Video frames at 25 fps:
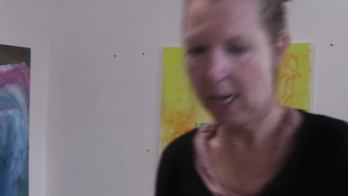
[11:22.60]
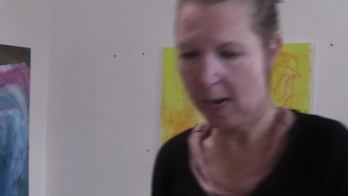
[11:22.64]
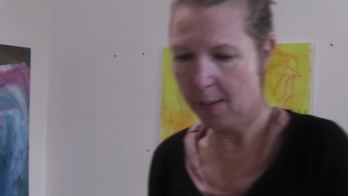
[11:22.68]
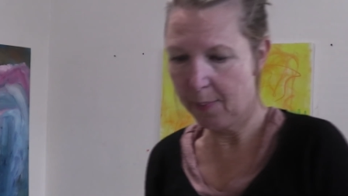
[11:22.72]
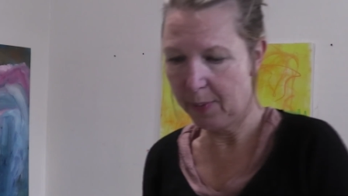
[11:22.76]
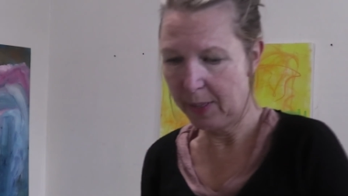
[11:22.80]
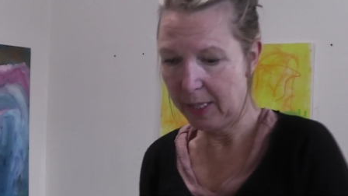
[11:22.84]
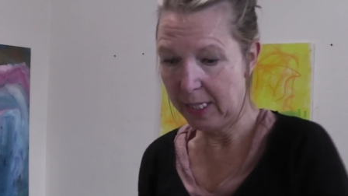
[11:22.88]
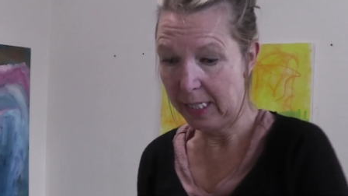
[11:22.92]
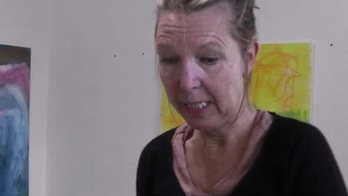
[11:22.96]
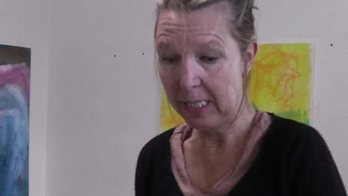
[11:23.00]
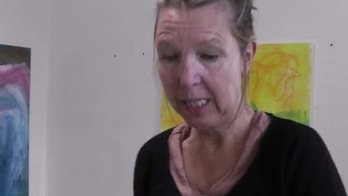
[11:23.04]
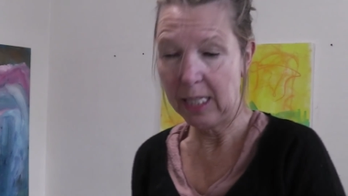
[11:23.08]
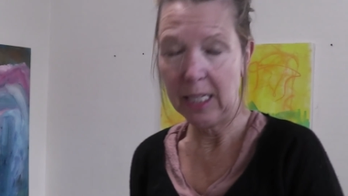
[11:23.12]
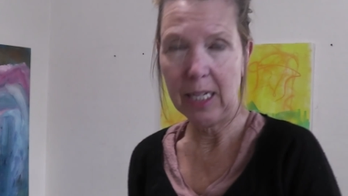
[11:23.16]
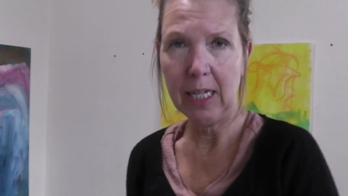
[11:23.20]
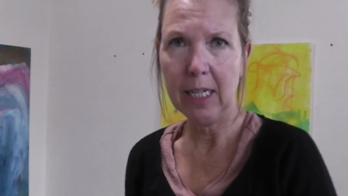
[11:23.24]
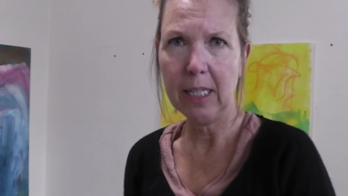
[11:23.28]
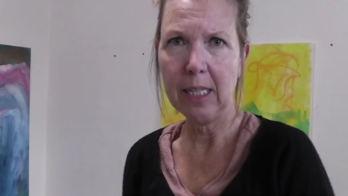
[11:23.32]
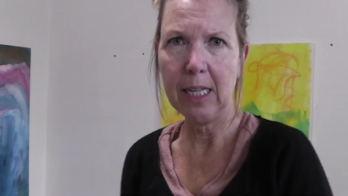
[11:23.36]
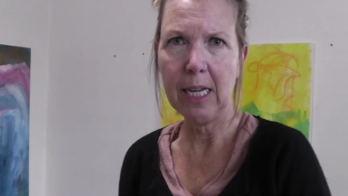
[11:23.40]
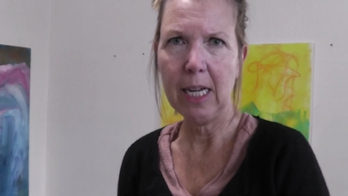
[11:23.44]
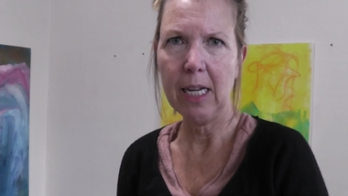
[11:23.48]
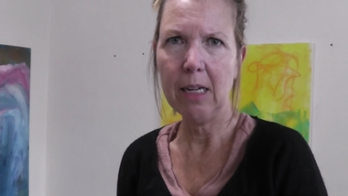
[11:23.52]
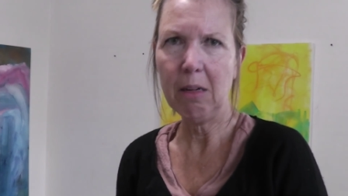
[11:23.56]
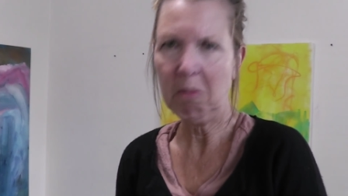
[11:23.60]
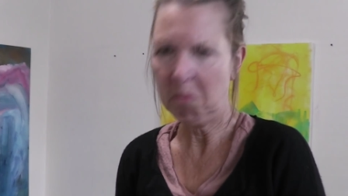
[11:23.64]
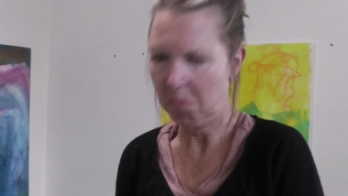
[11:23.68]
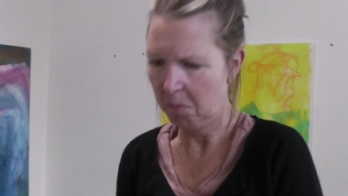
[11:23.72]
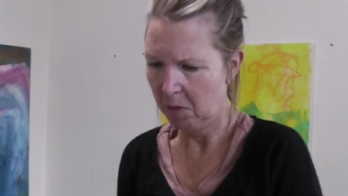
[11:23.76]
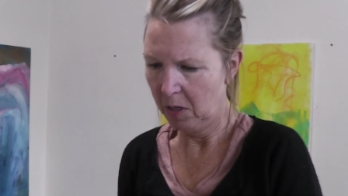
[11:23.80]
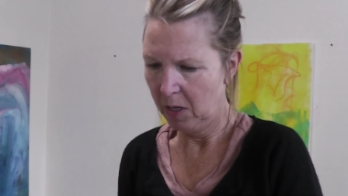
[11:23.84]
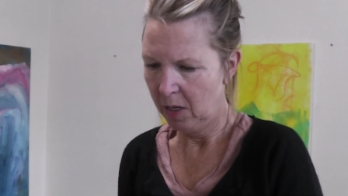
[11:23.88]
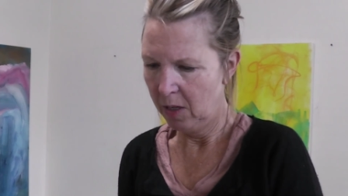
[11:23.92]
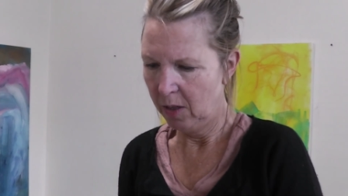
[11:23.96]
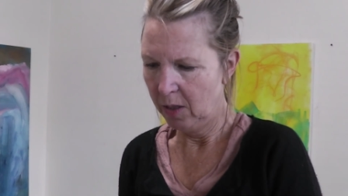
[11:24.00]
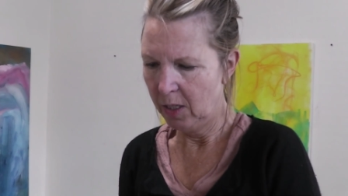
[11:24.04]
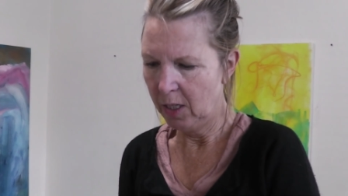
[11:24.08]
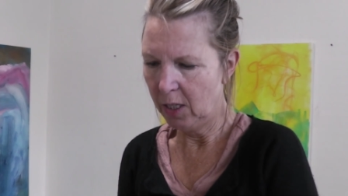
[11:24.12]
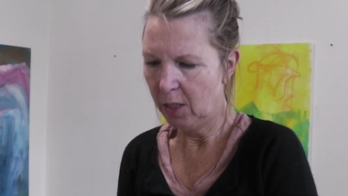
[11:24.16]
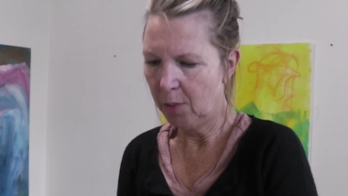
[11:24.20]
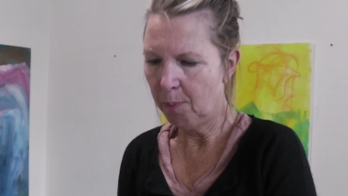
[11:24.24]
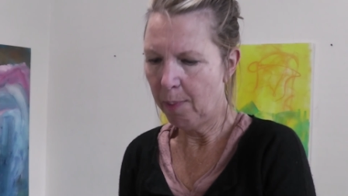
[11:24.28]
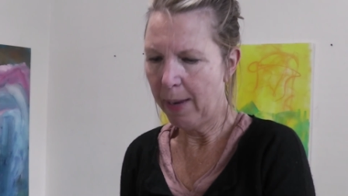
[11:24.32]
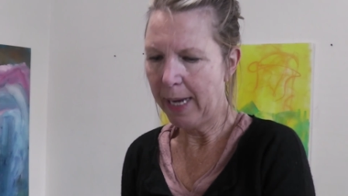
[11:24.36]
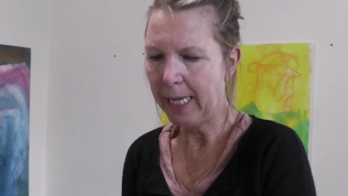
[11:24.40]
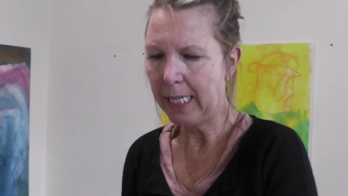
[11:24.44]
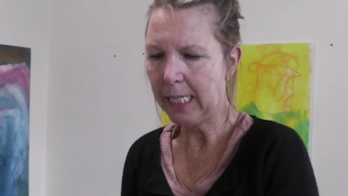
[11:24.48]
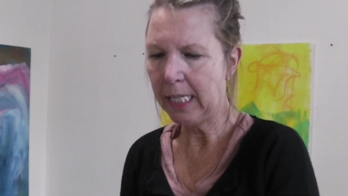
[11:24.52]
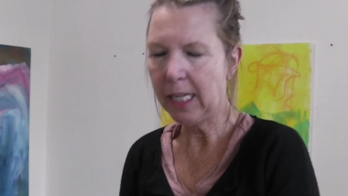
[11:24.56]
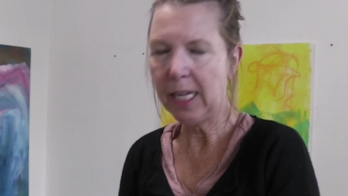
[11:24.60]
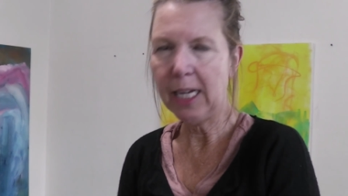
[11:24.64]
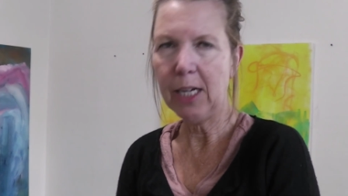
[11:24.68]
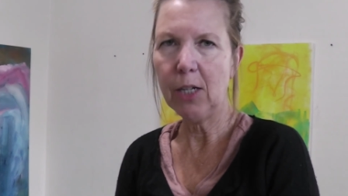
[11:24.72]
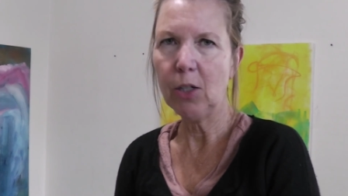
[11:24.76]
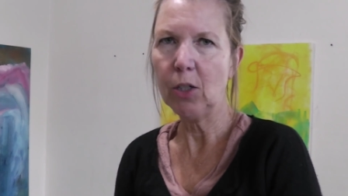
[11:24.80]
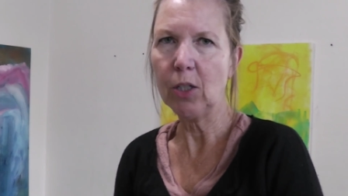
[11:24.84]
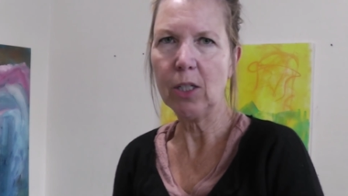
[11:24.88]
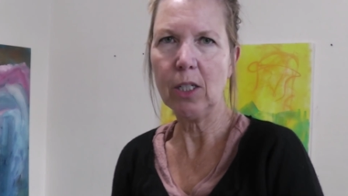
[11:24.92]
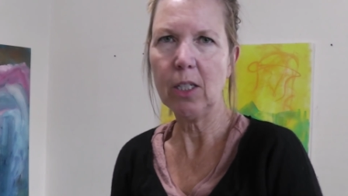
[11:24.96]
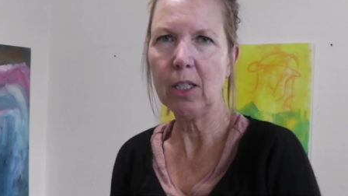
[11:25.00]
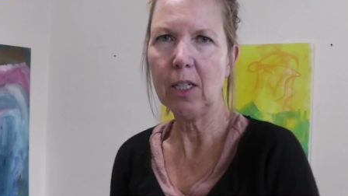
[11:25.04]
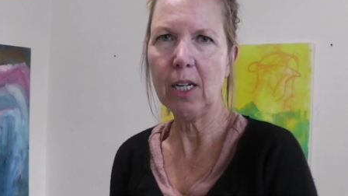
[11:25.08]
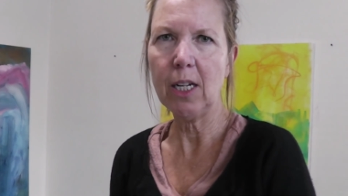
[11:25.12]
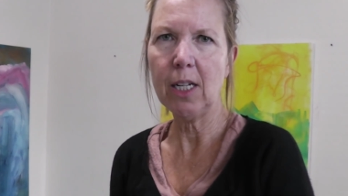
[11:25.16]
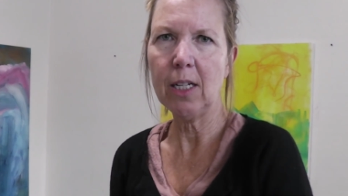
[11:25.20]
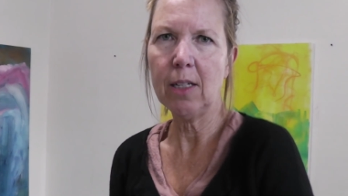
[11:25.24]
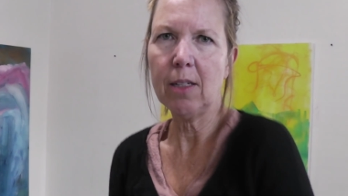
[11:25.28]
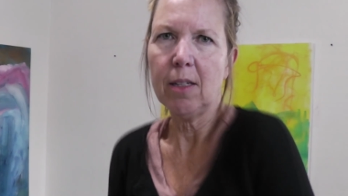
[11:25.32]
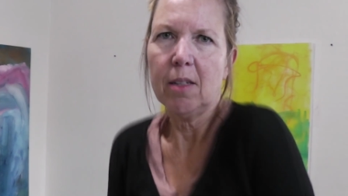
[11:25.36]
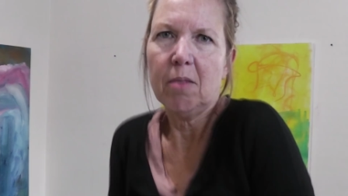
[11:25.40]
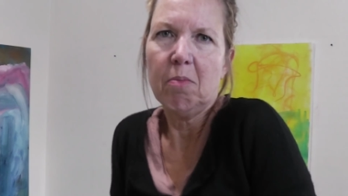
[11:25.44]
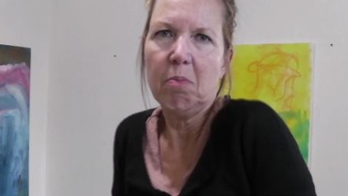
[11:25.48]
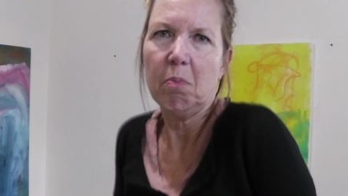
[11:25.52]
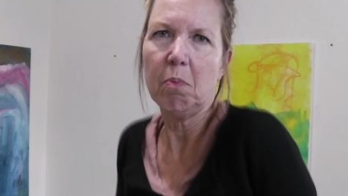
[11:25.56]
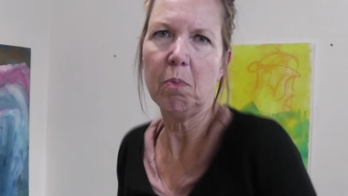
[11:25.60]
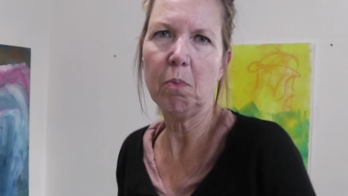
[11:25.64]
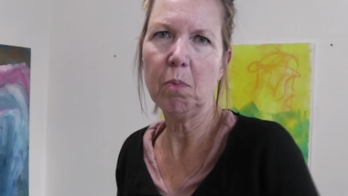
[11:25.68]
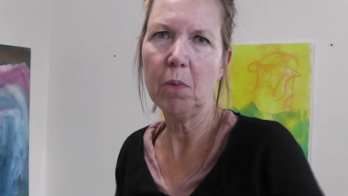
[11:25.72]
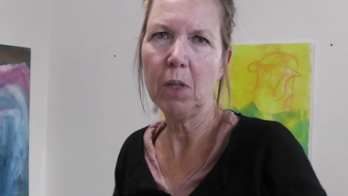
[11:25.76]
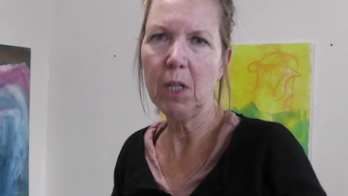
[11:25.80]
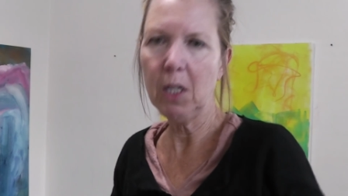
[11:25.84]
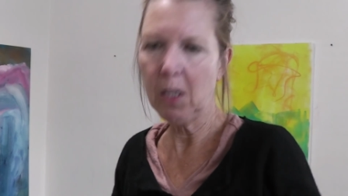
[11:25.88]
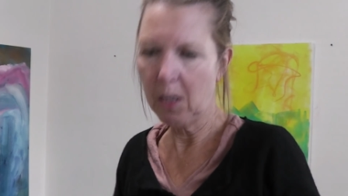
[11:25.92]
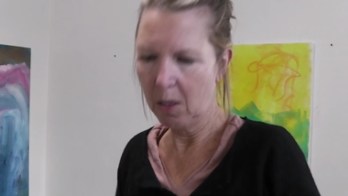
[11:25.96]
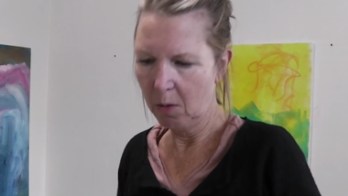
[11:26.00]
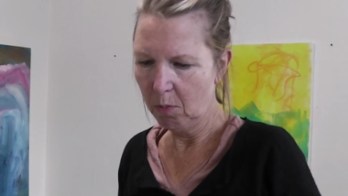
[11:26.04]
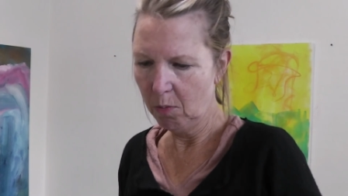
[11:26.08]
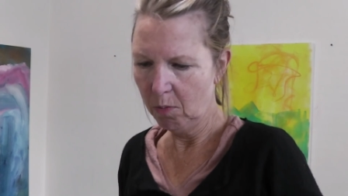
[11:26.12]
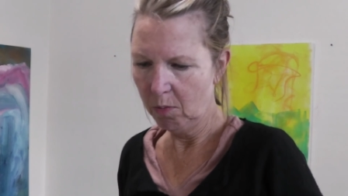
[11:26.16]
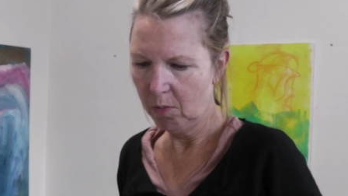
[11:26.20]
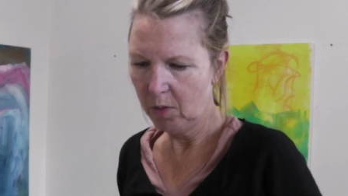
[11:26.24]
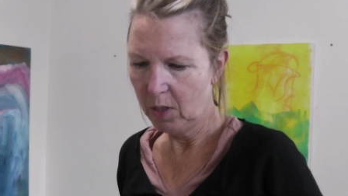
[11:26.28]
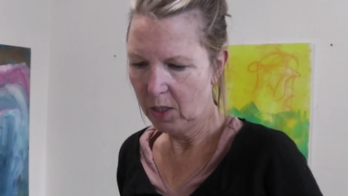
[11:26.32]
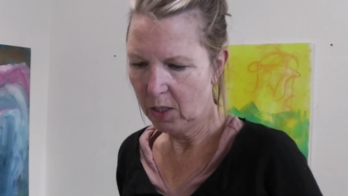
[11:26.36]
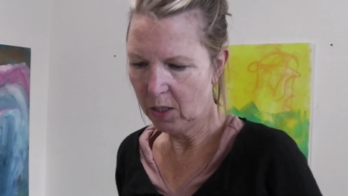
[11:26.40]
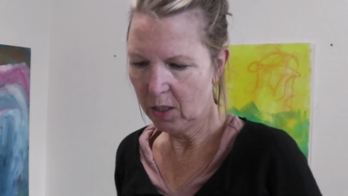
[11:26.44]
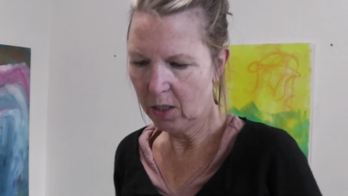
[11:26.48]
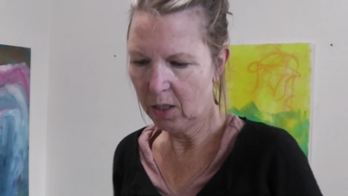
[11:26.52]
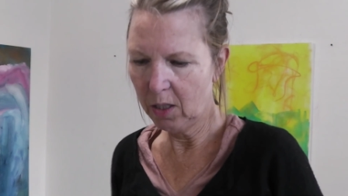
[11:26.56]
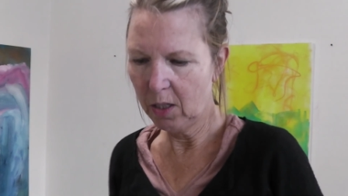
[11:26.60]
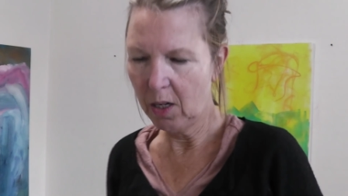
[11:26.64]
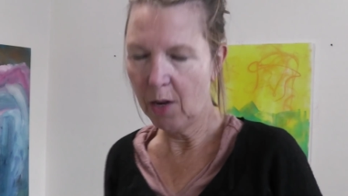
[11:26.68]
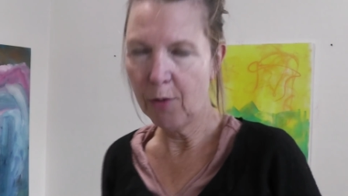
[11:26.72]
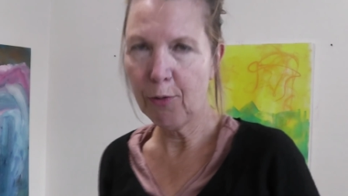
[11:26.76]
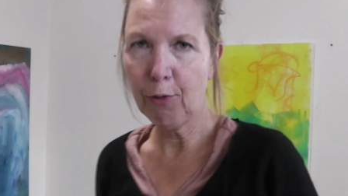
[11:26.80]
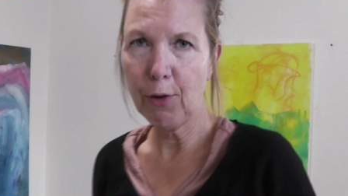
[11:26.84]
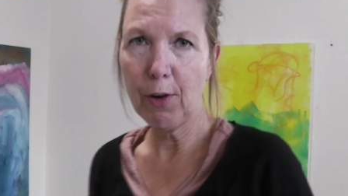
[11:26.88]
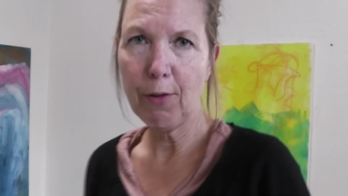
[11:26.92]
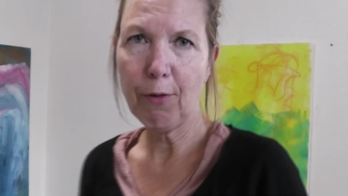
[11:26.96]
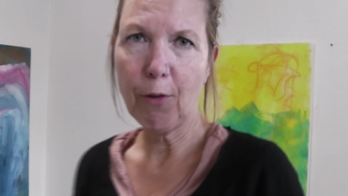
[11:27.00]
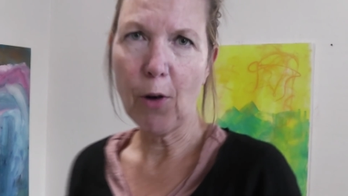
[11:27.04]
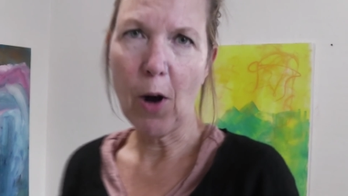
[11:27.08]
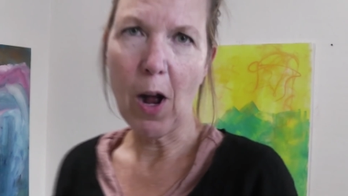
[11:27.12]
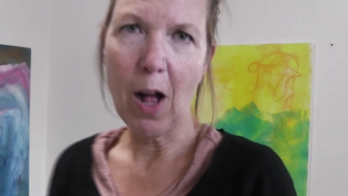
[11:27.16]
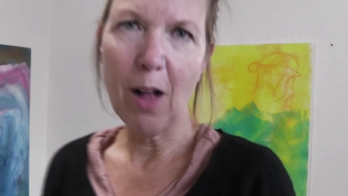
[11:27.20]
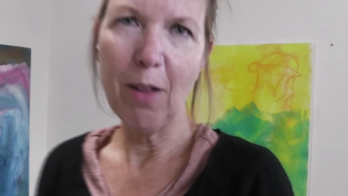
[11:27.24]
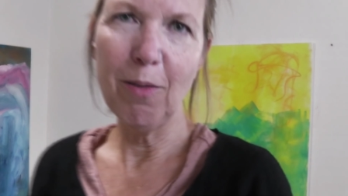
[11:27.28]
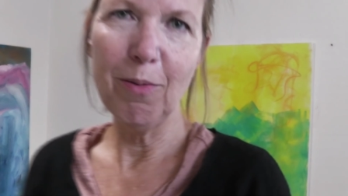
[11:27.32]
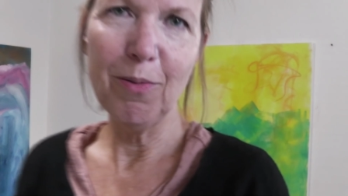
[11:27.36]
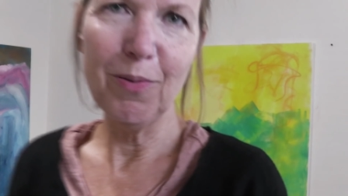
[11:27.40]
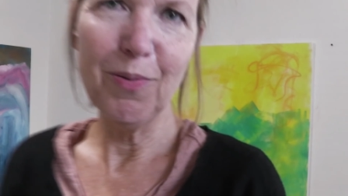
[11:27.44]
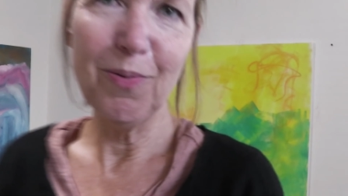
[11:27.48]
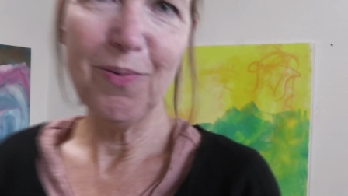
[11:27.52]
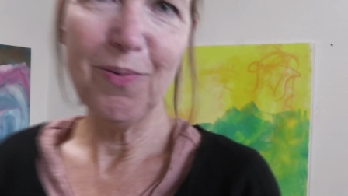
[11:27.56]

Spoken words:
top of this thing that these base layers, it's a free-for-all.